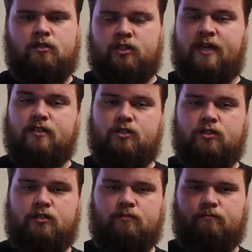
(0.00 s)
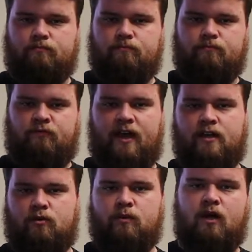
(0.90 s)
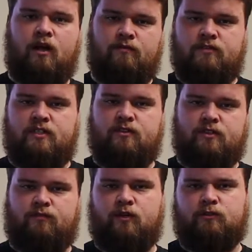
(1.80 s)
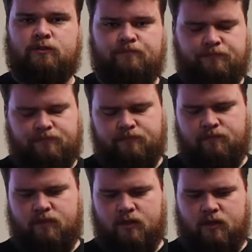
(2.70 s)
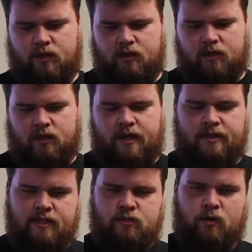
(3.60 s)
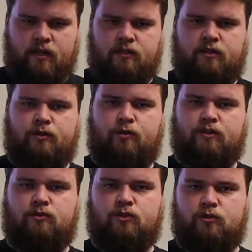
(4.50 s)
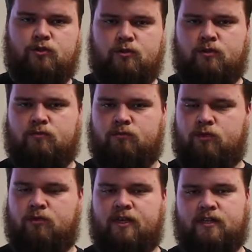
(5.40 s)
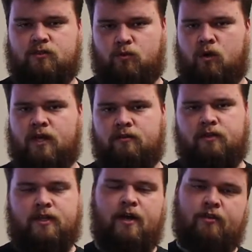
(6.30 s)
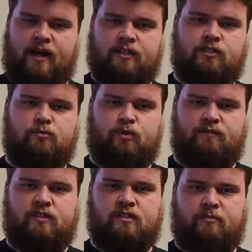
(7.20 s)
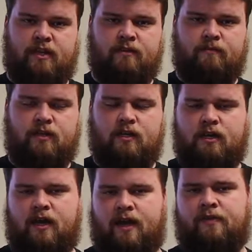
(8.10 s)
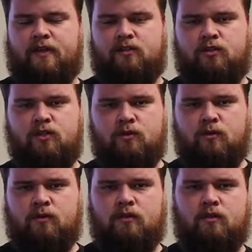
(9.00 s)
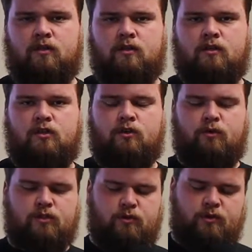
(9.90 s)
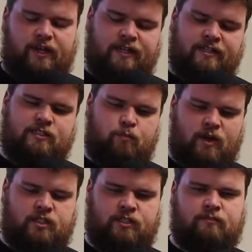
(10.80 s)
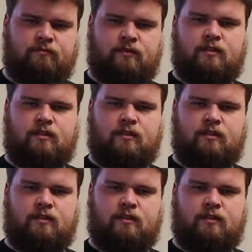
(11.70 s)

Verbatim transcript: change value of series of rows. In this one, you're going to choose two things. One, the other action you previously made. And then two, you're going to create an expression